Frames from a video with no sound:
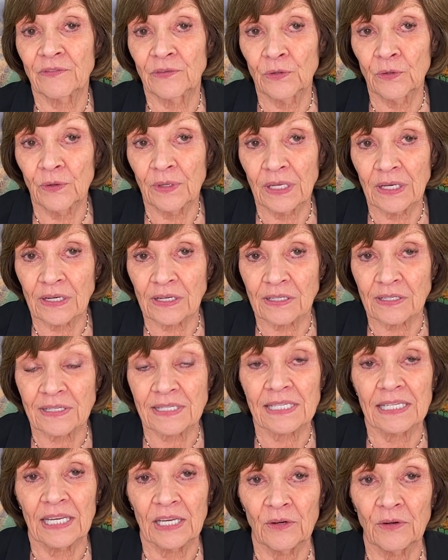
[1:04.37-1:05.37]
few
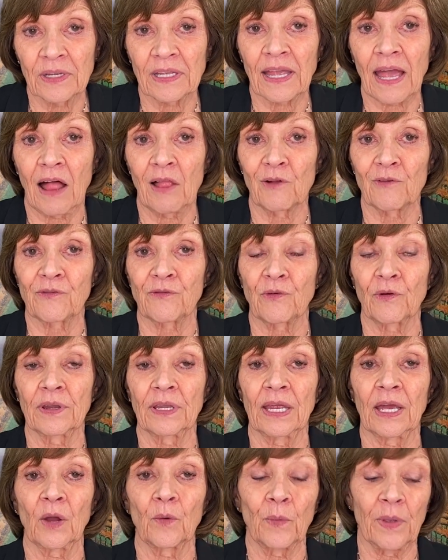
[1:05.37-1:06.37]
years here in
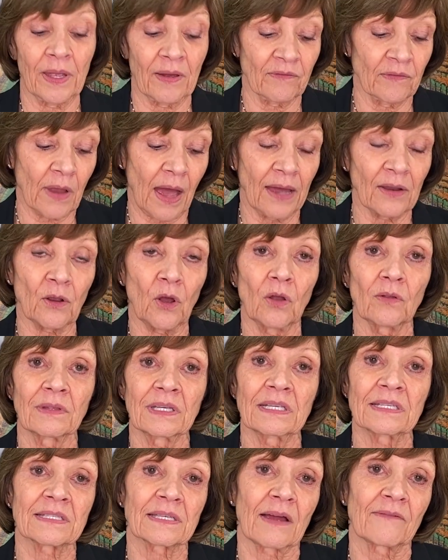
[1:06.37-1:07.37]
California, we have not
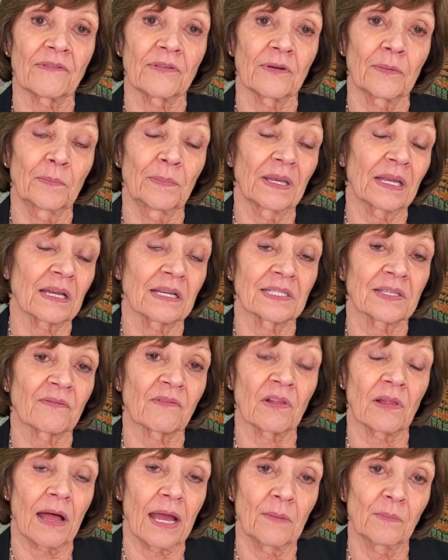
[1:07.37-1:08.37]
only suffered because of
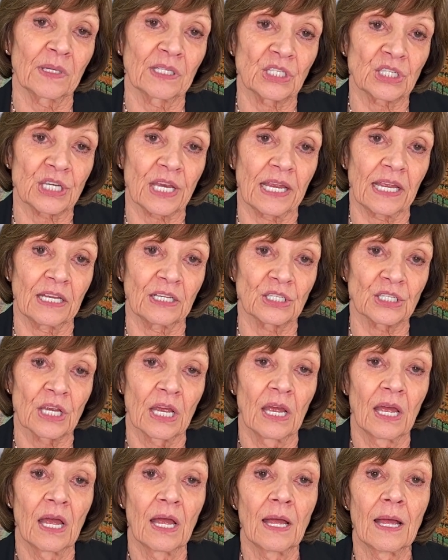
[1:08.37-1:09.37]
climate change,
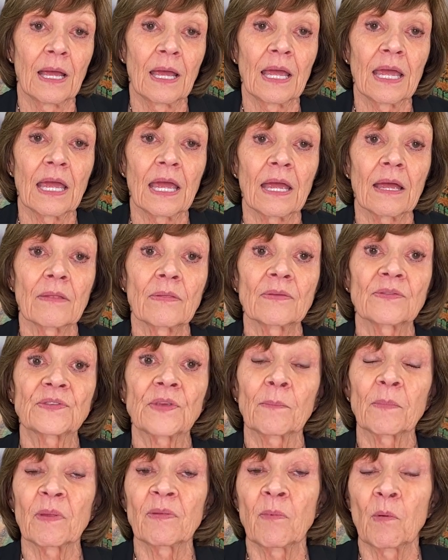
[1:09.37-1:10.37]

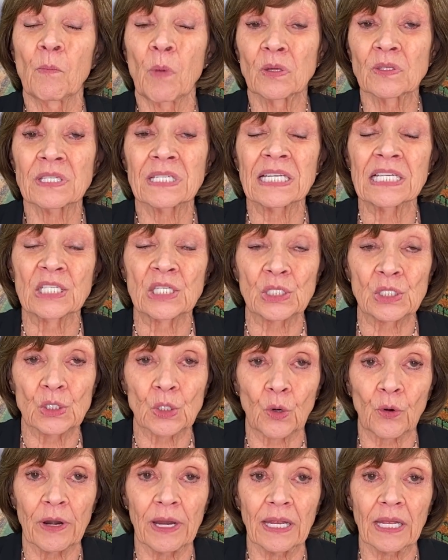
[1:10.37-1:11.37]
some of the most
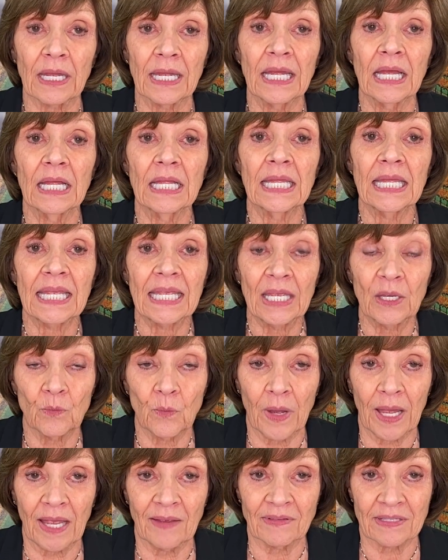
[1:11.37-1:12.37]
historic heat
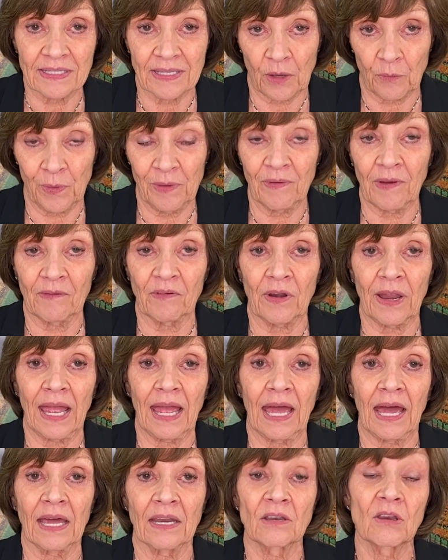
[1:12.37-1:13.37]
waves that we've ever
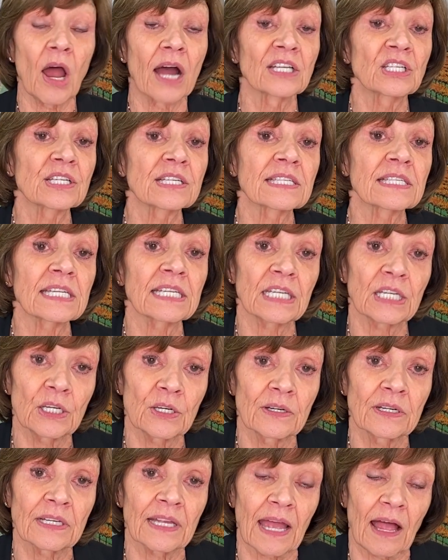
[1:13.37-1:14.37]
had, not just here
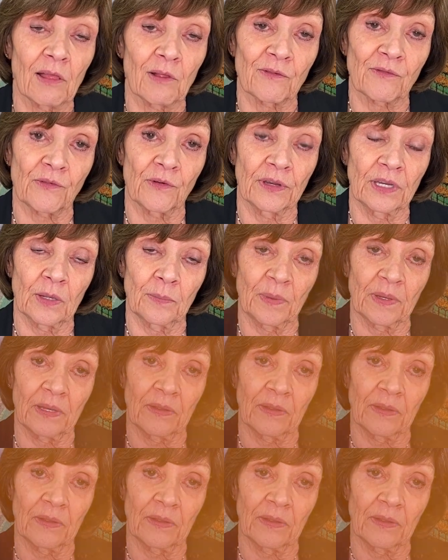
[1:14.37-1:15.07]
in California, but